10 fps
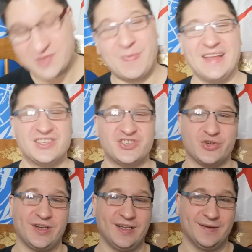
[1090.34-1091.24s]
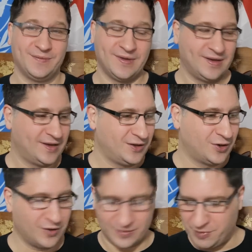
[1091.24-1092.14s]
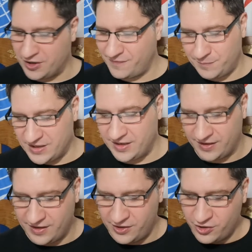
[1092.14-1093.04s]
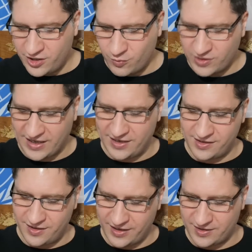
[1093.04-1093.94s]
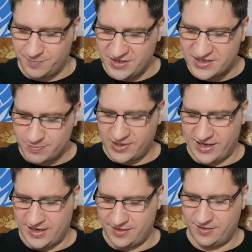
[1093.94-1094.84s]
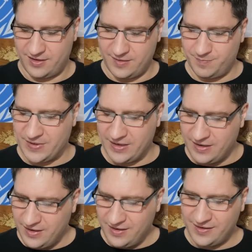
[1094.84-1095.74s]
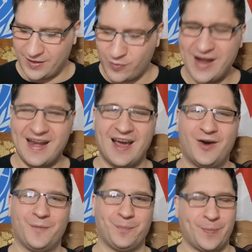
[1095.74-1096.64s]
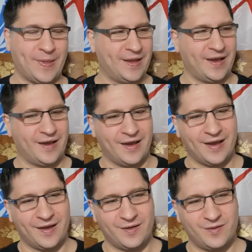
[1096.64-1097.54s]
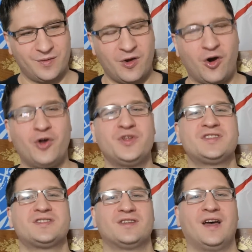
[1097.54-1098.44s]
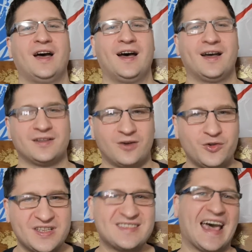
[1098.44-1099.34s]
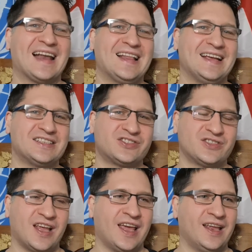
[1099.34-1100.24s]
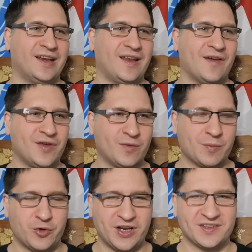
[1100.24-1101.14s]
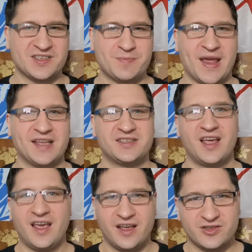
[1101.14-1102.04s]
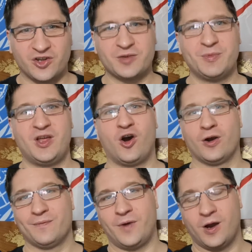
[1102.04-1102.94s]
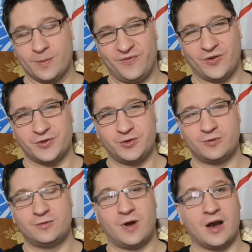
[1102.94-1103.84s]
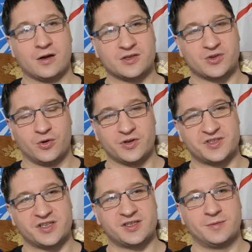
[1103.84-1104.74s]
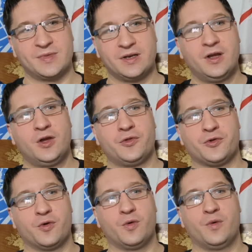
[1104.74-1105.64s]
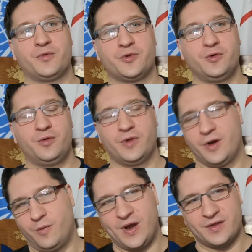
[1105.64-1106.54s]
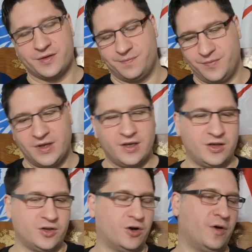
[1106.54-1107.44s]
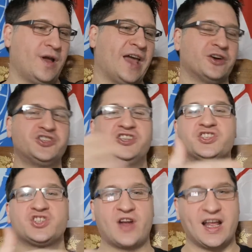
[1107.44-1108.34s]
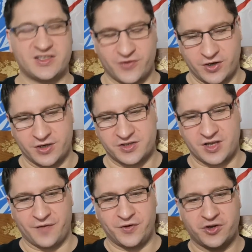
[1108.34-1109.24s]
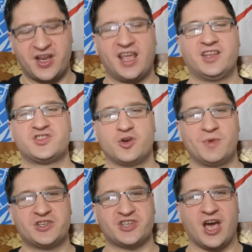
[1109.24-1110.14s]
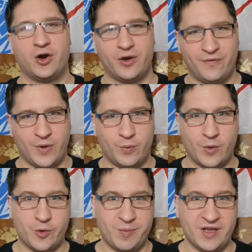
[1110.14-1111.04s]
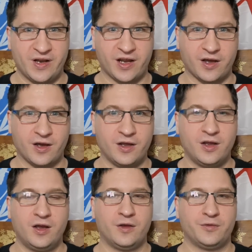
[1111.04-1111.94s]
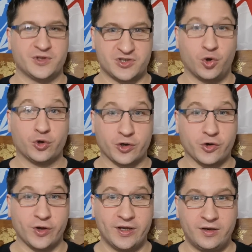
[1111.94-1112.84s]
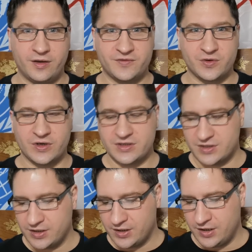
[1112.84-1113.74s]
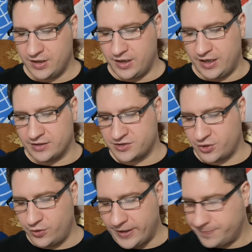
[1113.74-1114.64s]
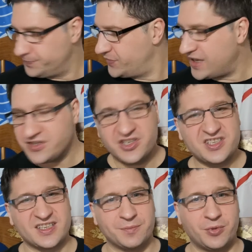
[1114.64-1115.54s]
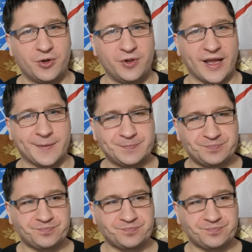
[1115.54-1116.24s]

a space treaty. You know, like part of and and you got to work that into like the peace plan. But like right now, uh, all this, uh, all these satellites and everything we're putting into space is ultimately harm harmful to our solar system and through through the way that you know energies transferred and stuff and you're taking so much out of what would be like a the solar grid of sorts and so like that's just simple like